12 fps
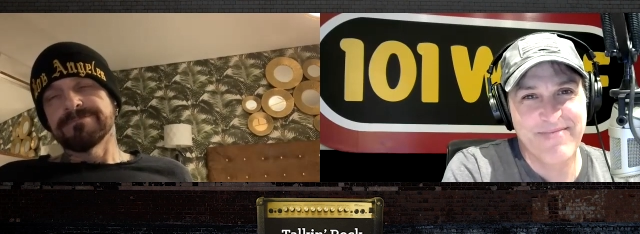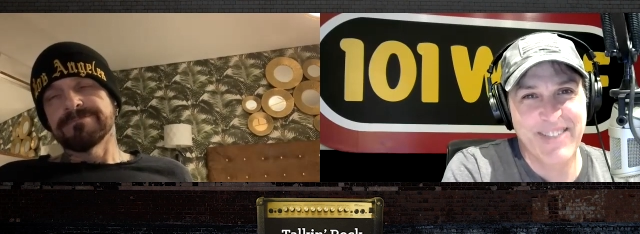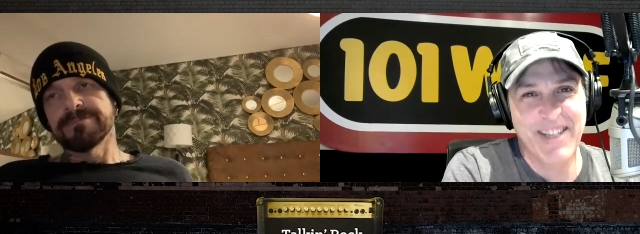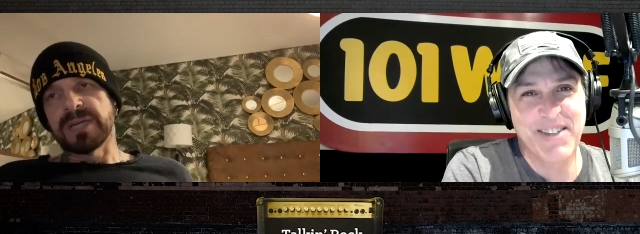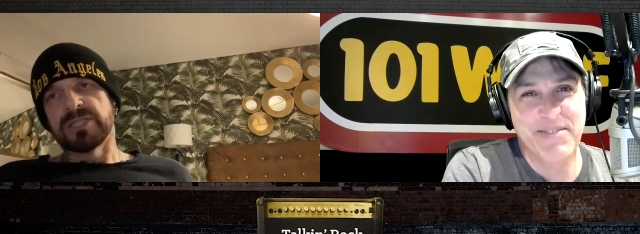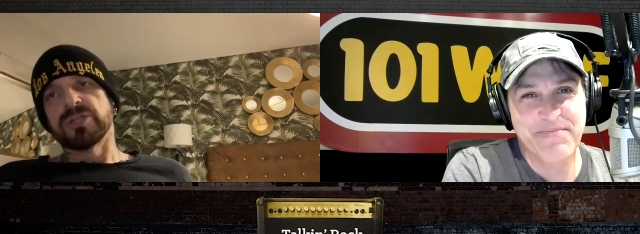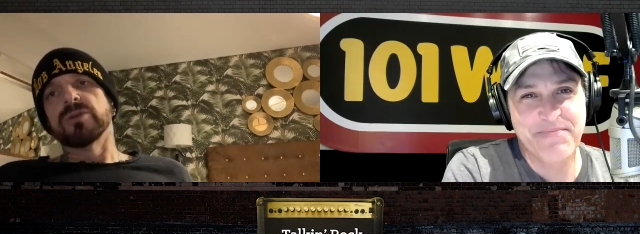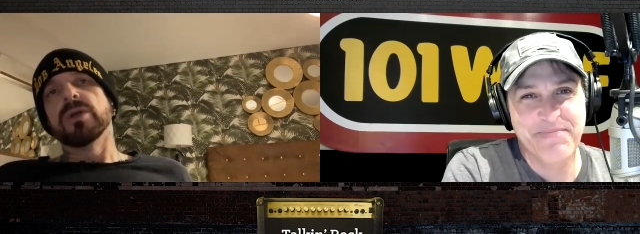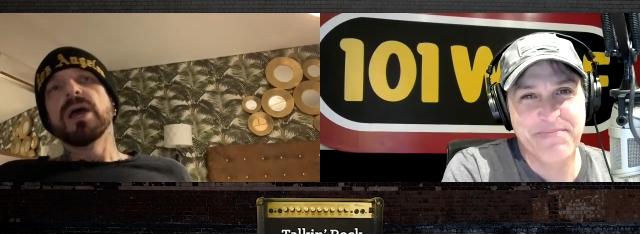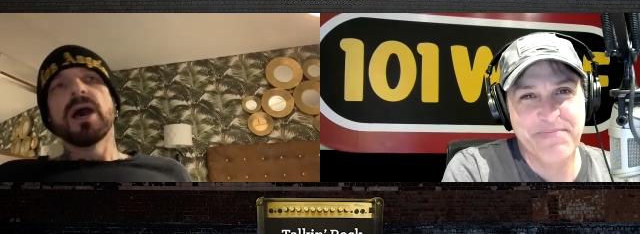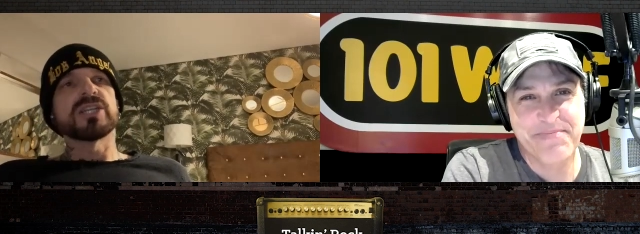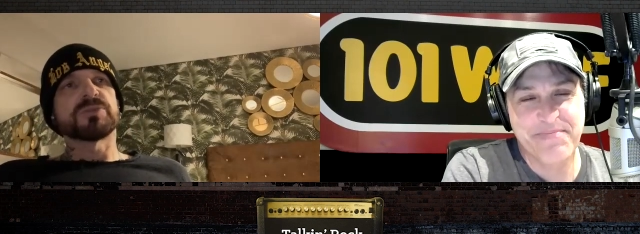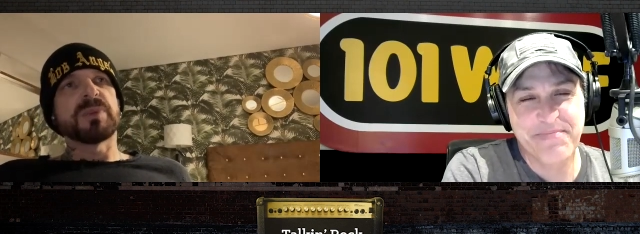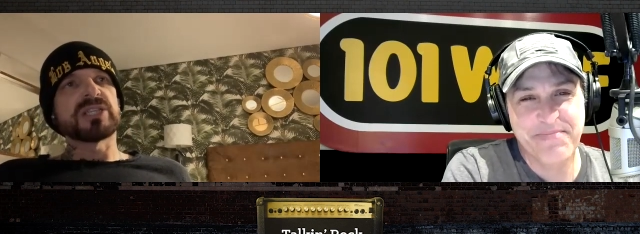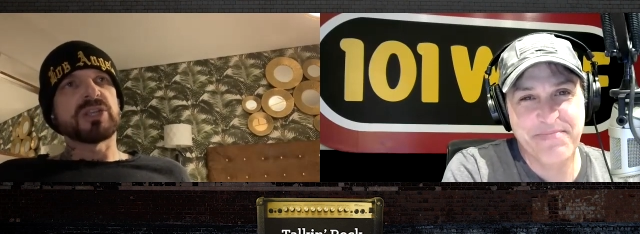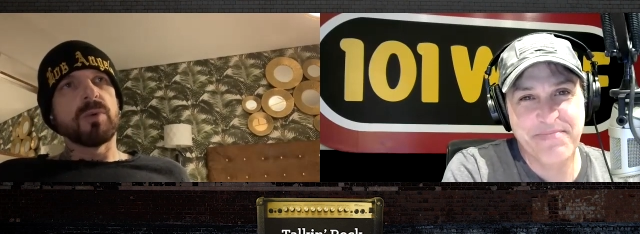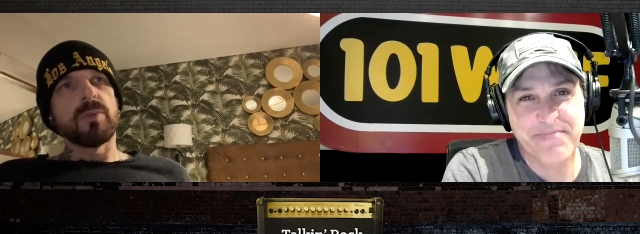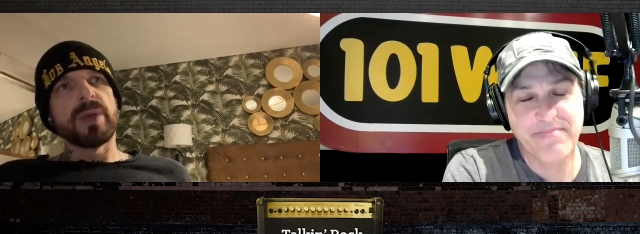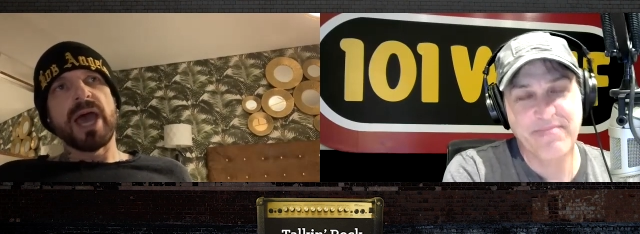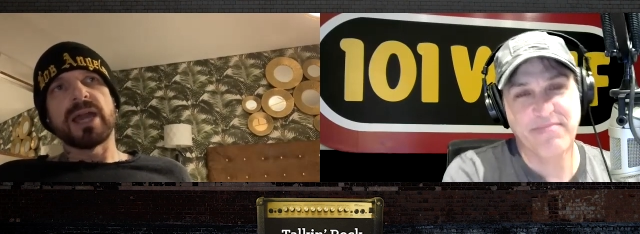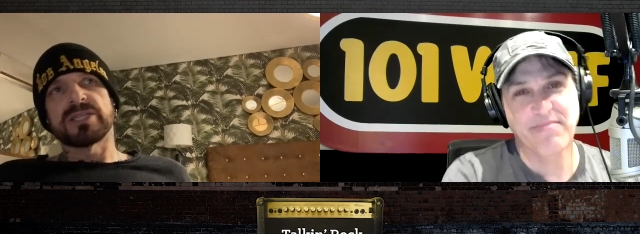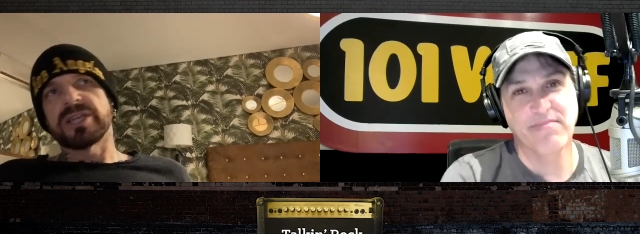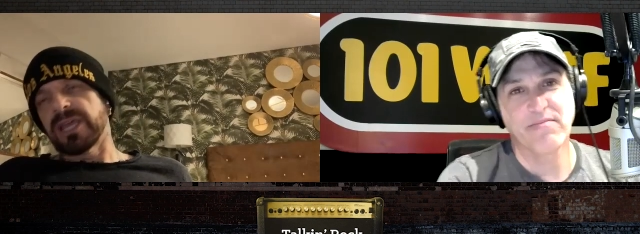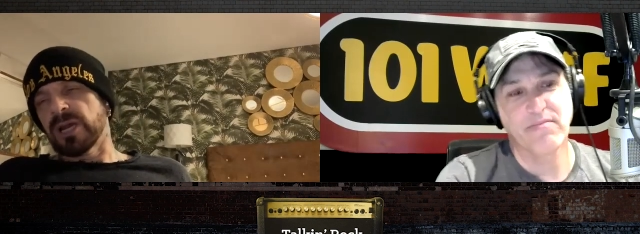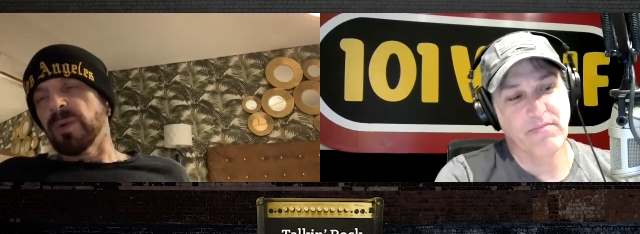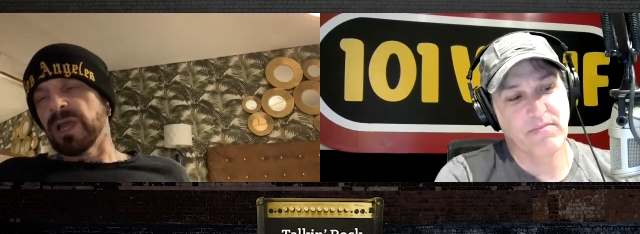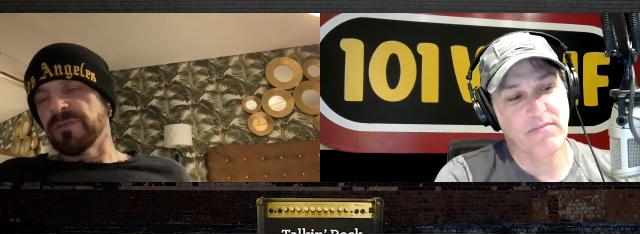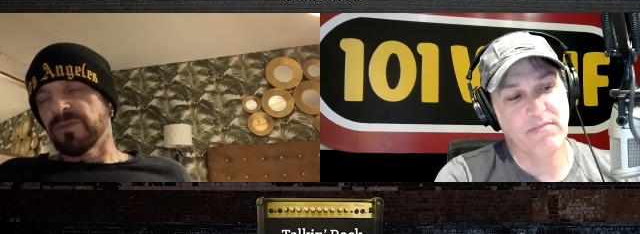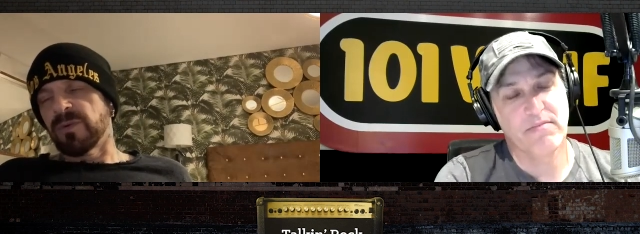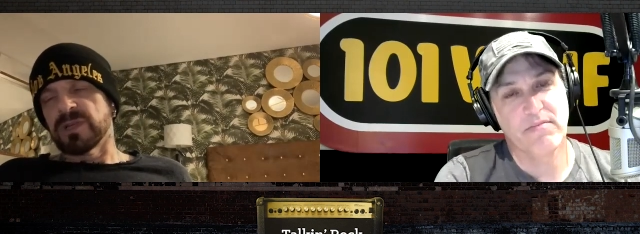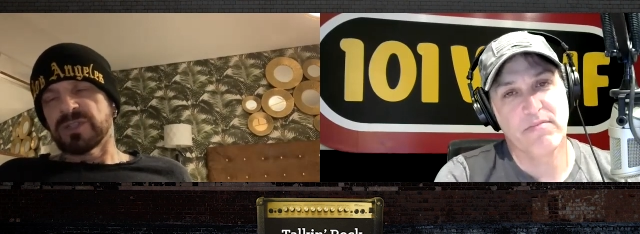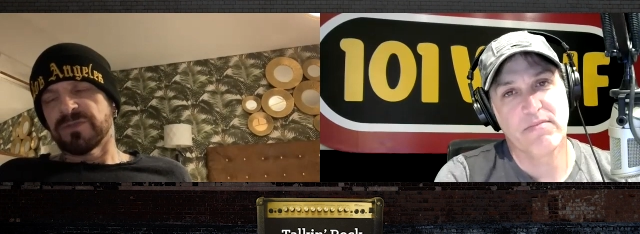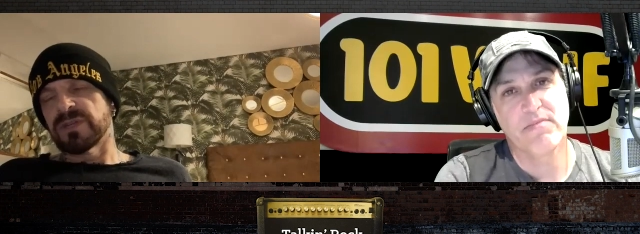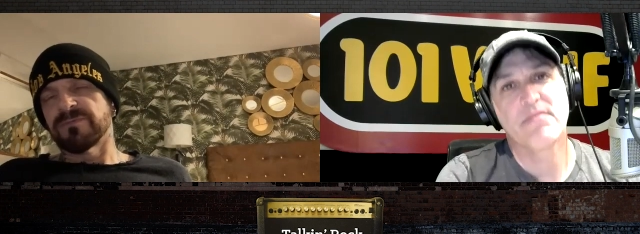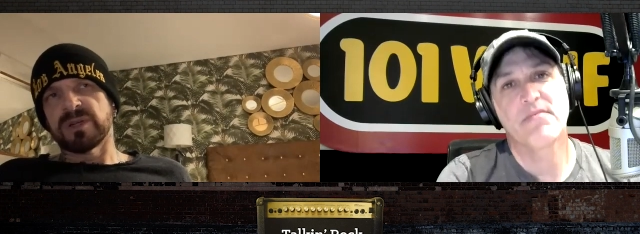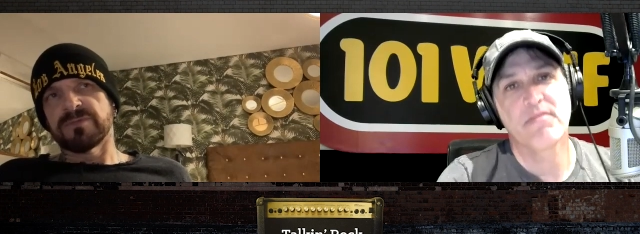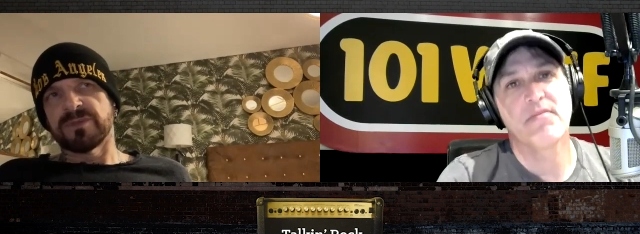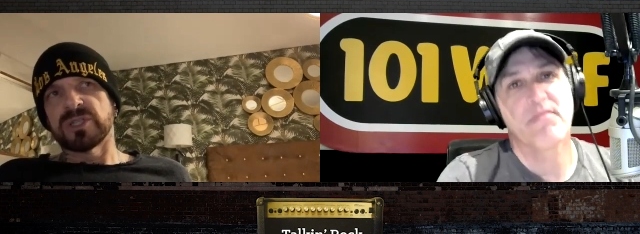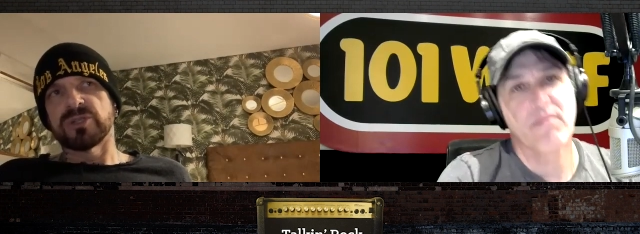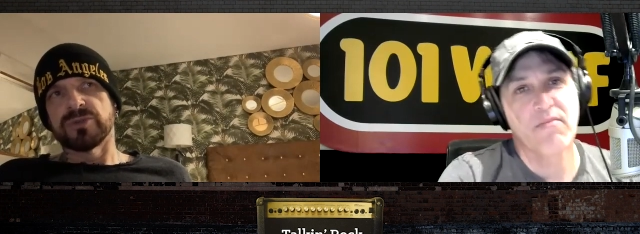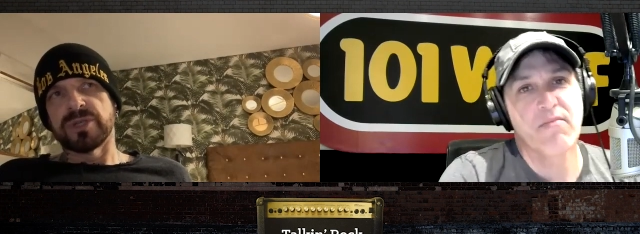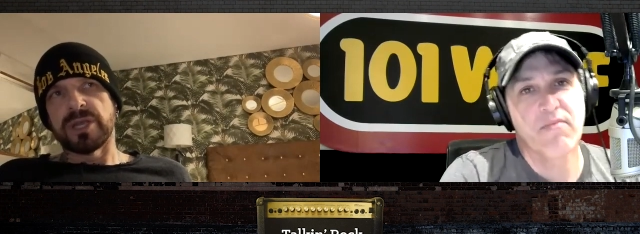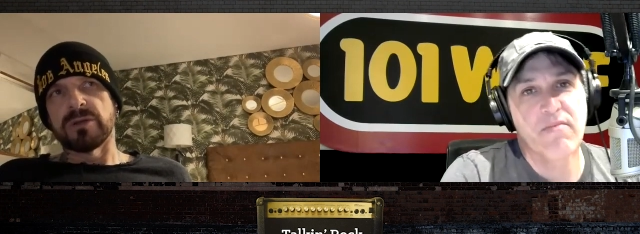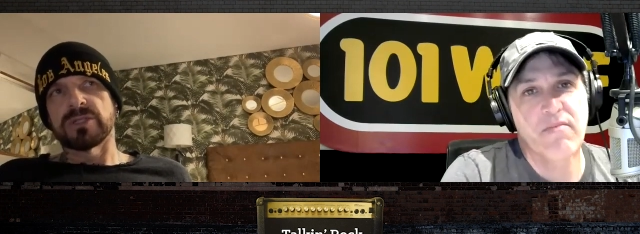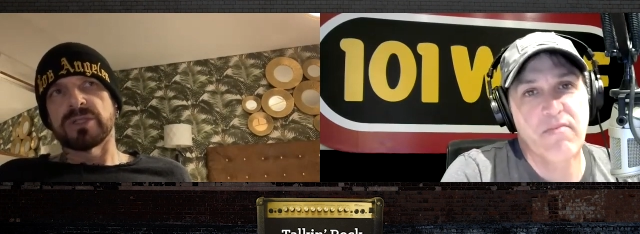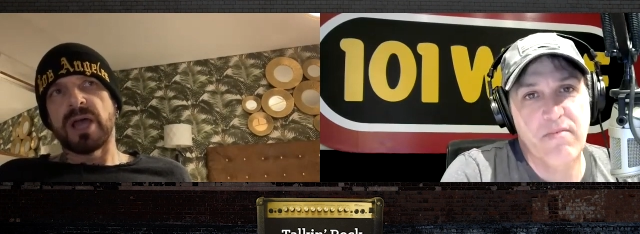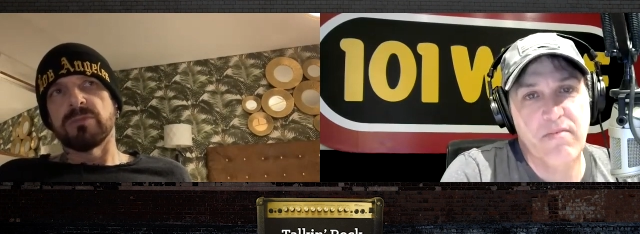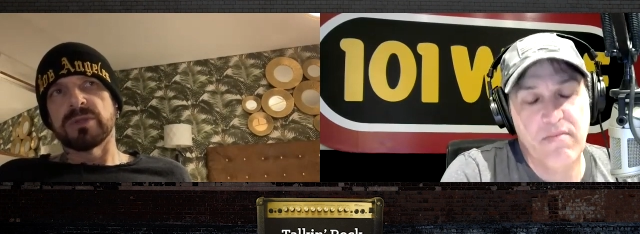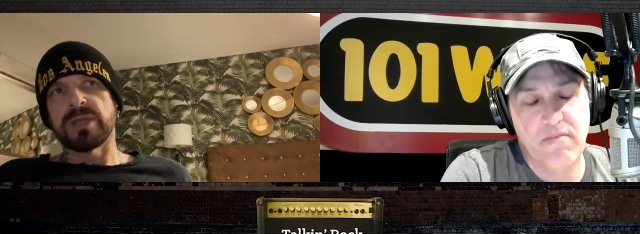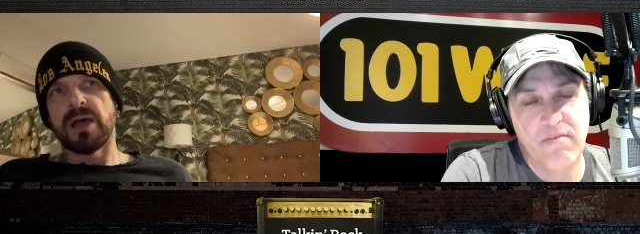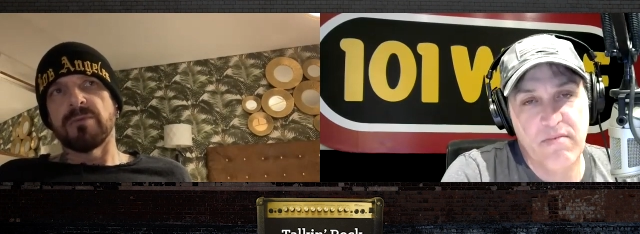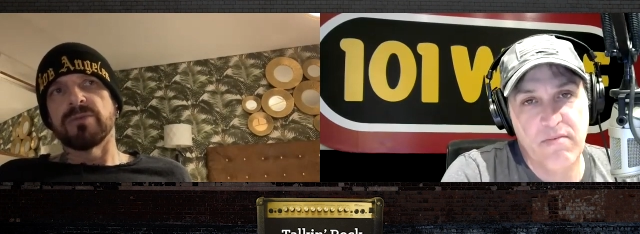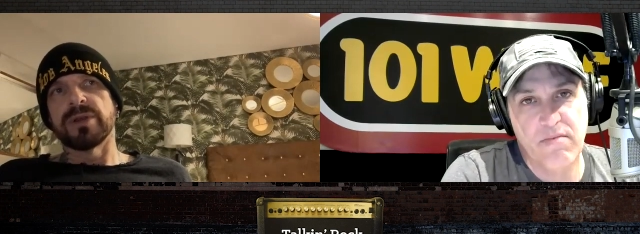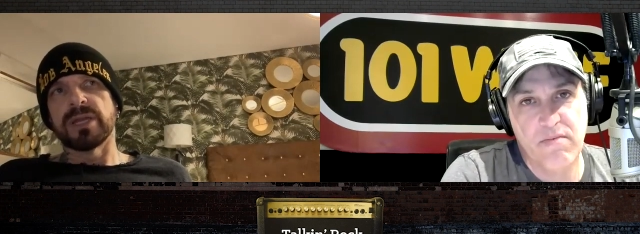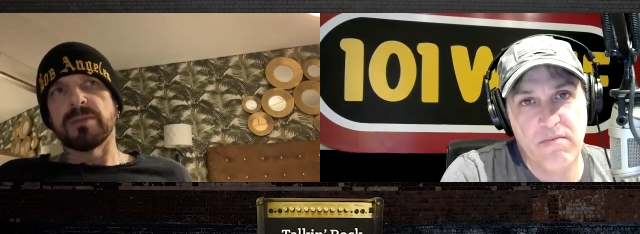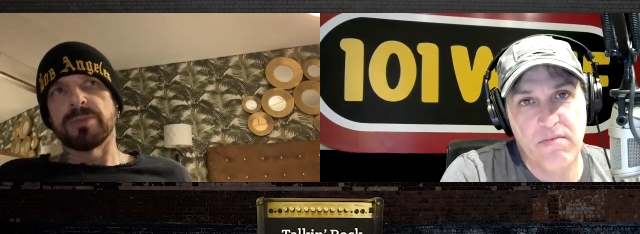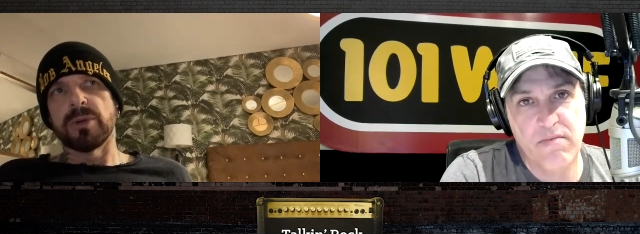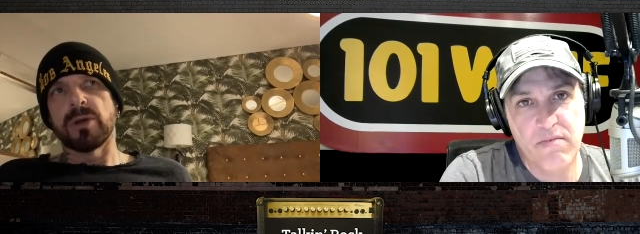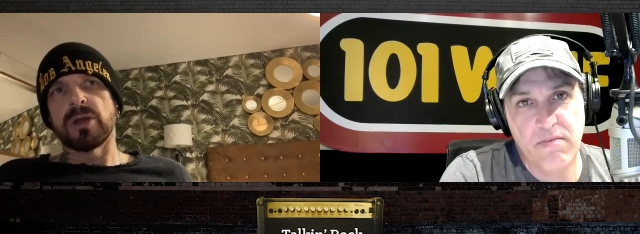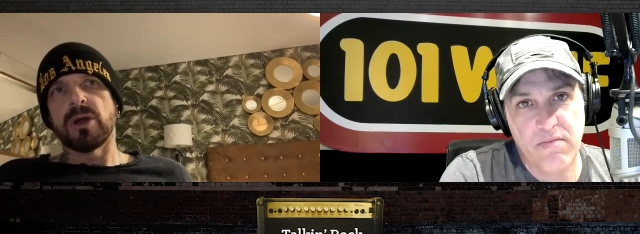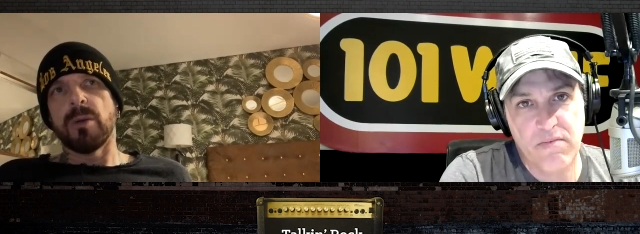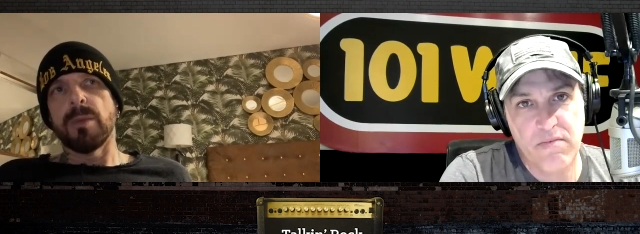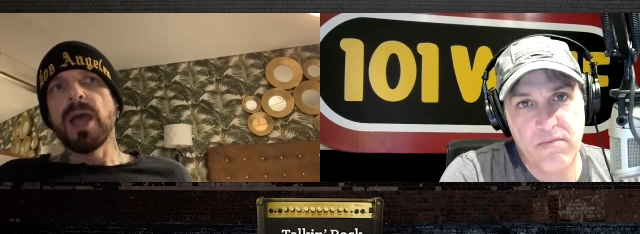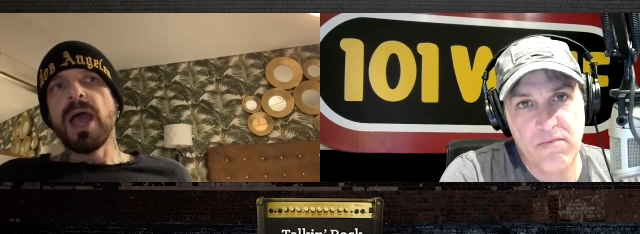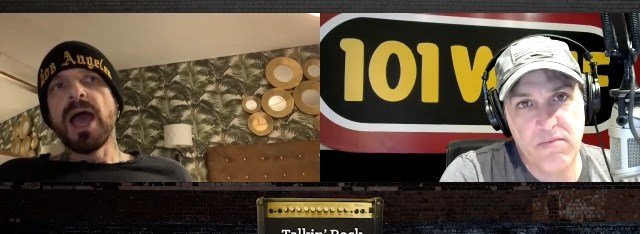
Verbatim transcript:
Speaker 1: Yeah, I do, and especially when we had it taken away from us for, for, for two years, that that really brought it home.